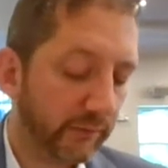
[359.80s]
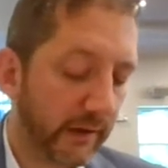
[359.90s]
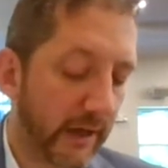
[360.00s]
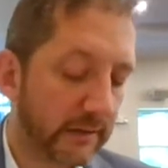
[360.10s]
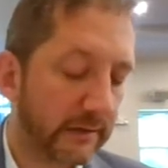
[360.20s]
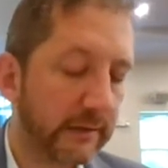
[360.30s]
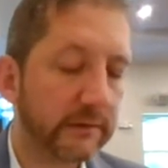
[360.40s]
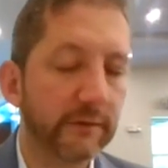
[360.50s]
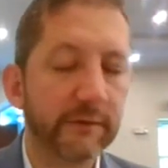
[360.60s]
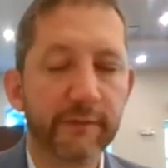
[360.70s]
Shachachti
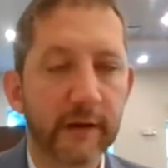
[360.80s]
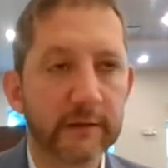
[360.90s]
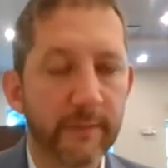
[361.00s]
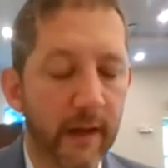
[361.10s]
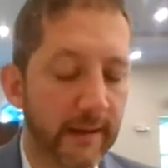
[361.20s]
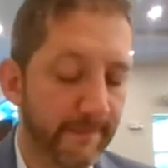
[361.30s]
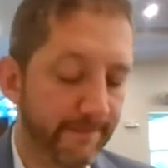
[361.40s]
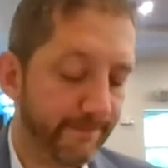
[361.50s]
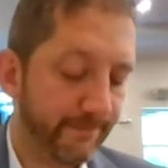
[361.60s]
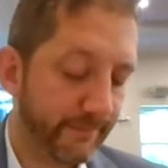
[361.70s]
liknos, I forgot to buy.
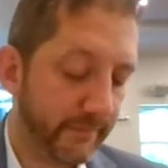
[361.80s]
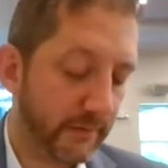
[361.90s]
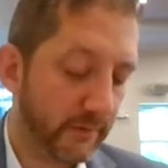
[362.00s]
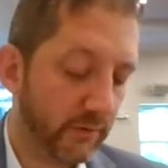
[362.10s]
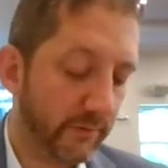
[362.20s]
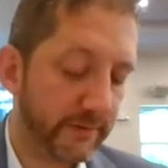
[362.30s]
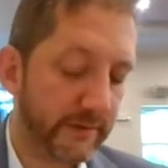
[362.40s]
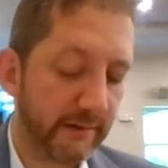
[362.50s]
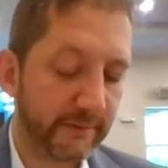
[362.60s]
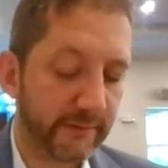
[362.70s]

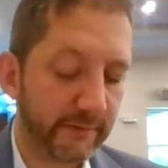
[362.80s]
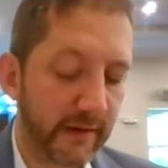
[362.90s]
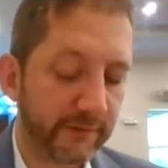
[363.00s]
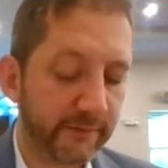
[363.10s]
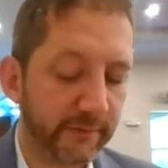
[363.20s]
Umitaritz says, Atzma